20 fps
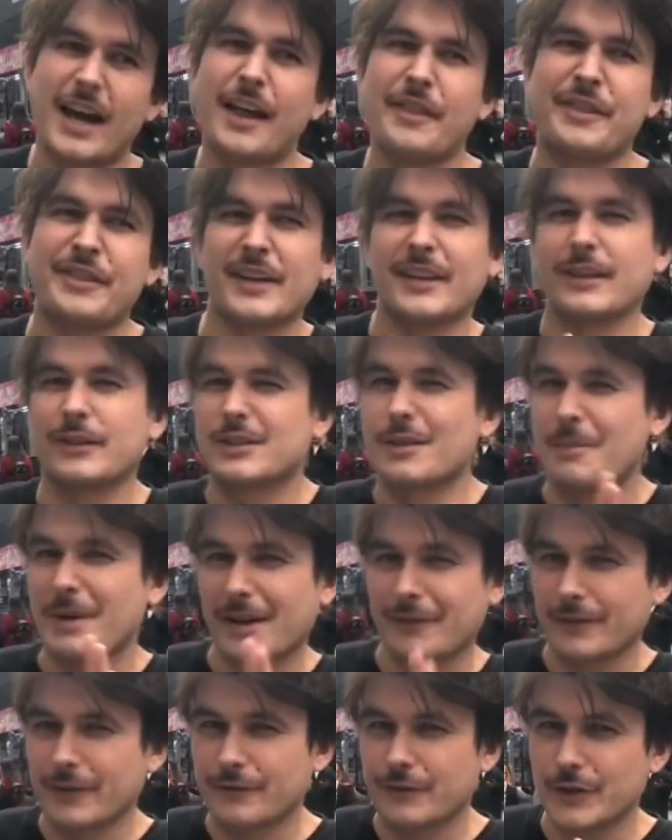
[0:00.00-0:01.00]
think there was a bit of
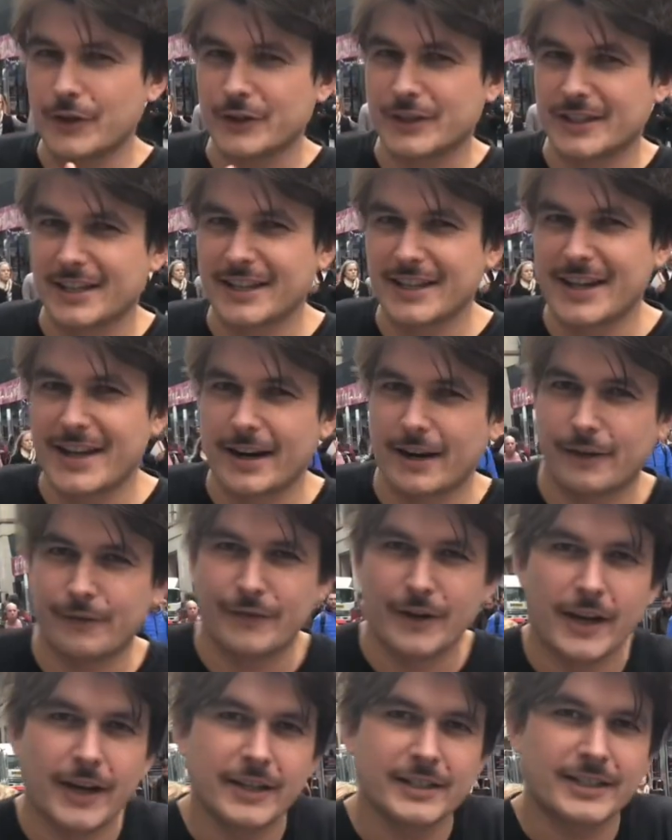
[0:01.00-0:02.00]
confusion in the air at
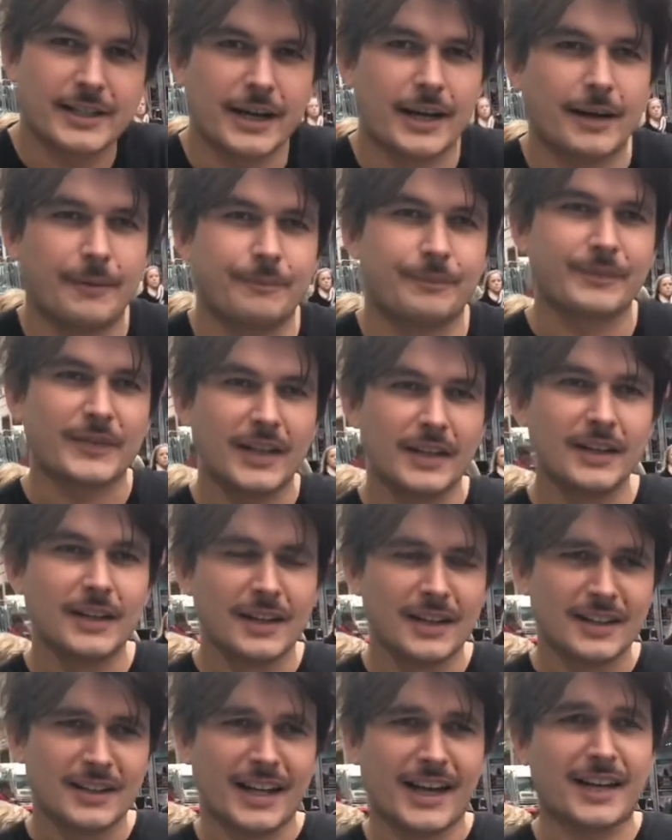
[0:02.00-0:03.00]
first. Um,
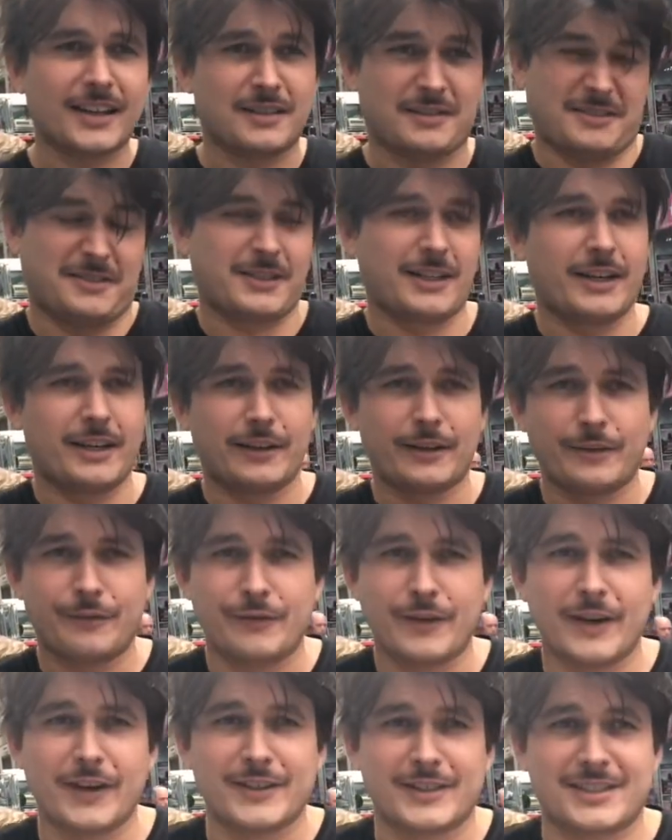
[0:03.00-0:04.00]
like you know your
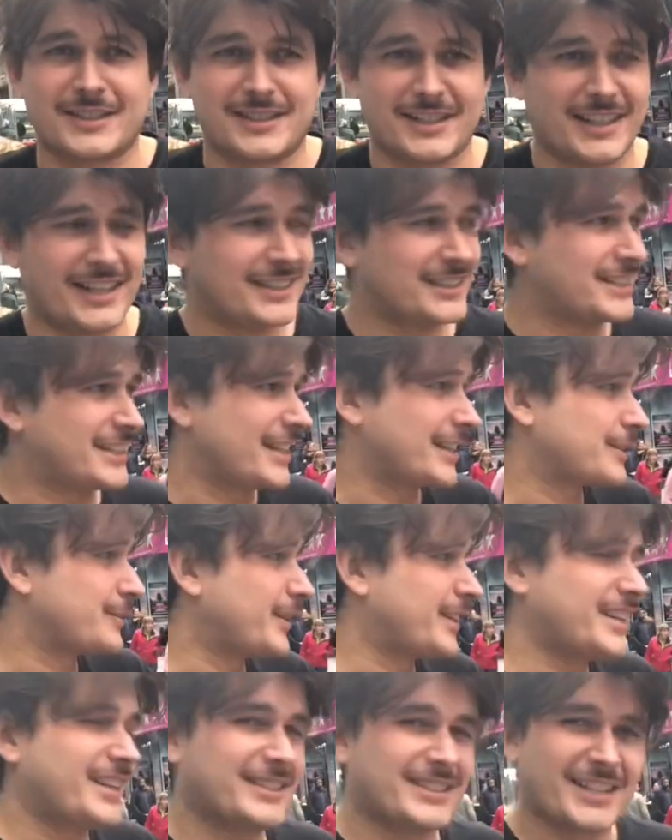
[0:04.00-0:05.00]
first instinct when
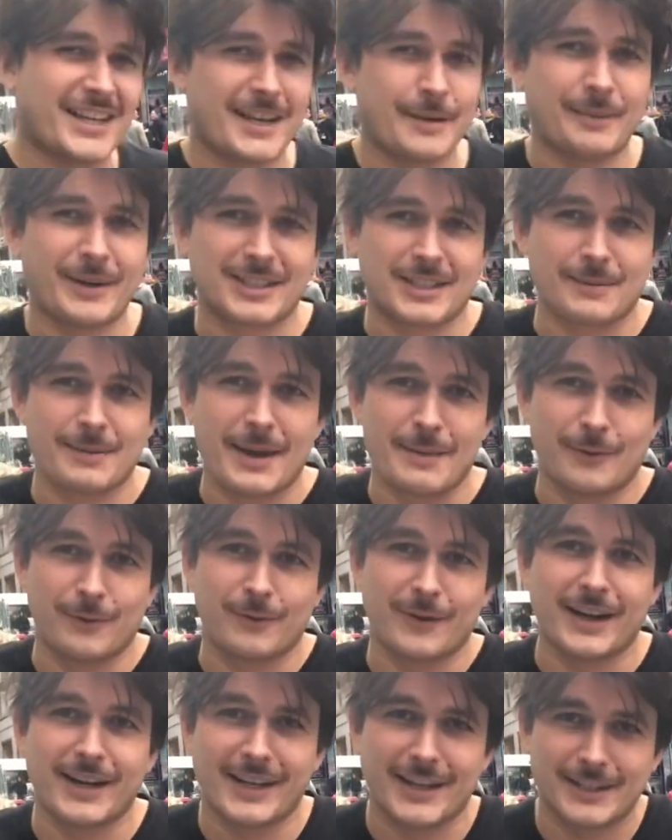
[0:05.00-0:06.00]
you see a bunch of people
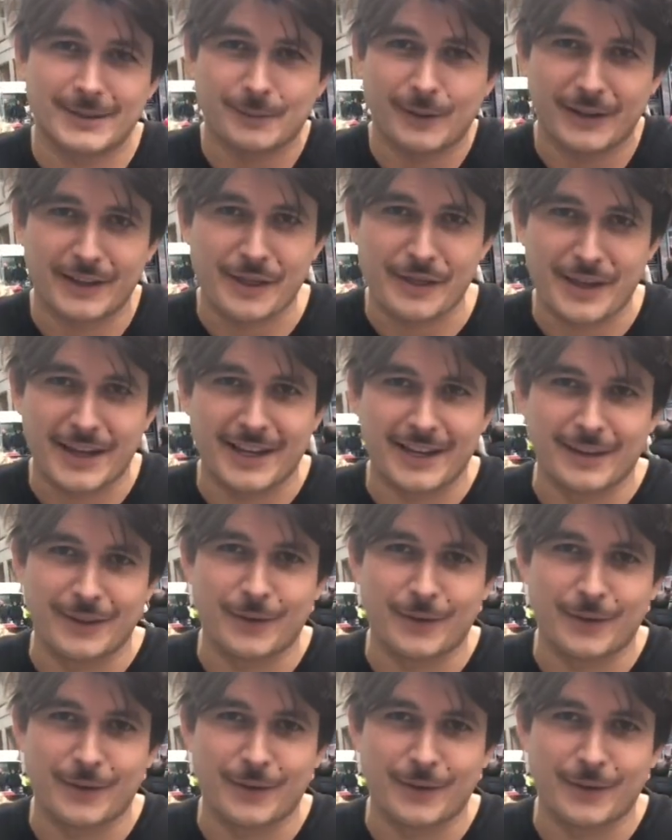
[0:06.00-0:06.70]
running is probably thinking yeah.